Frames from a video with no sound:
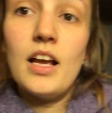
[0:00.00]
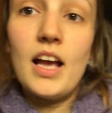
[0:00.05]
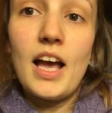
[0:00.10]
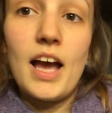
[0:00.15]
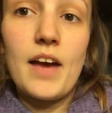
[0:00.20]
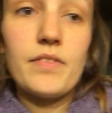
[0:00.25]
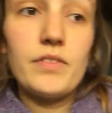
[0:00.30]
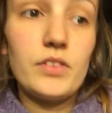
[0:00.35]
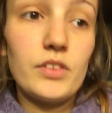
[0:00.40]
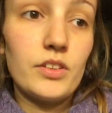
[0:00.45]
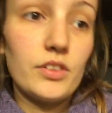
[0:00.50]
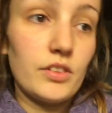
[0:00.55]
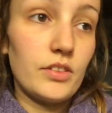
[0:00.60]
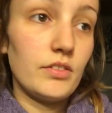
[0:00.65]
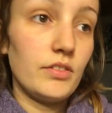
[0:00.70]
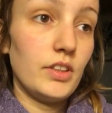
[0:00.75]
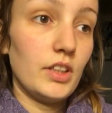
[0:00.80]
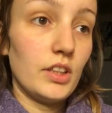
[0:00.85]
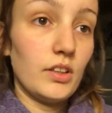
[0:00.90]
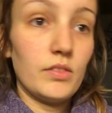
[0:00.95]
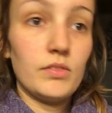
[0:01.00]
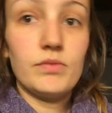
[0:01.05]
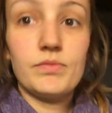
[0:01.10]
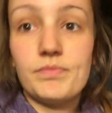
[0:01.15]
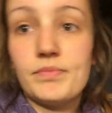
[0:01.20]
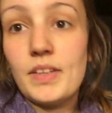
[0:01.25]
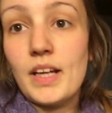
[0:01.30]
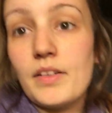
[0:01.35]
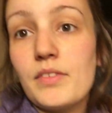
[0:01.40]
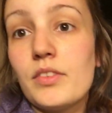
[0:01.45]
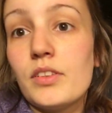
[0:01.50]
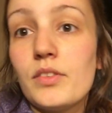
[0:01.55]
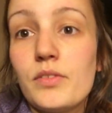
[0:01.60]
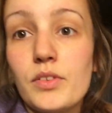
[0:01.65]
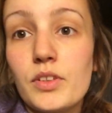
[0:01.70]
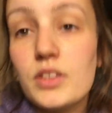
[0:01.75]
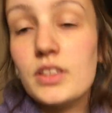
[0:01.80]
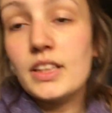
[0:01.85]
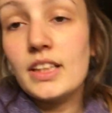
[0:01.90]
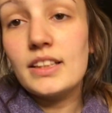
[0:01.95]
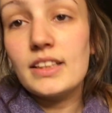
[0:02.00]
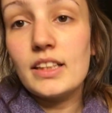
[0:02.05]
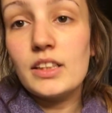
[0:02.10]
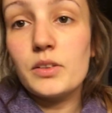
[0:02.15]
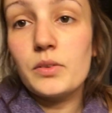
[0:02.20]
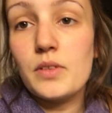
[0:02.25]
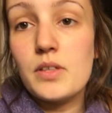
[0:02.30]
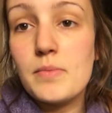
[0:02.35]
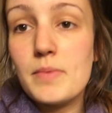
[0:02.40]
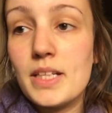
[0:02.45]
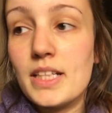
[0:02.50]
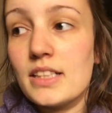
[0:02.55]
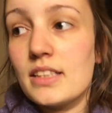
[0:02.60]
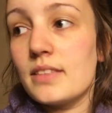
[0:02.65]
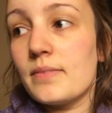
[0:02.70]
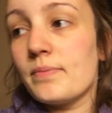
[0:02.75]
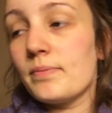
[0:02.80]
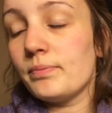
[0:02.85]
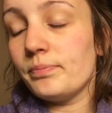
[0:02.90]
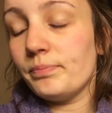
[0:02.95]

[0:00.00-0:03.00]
after, you know, after the first like 10-20 minutes.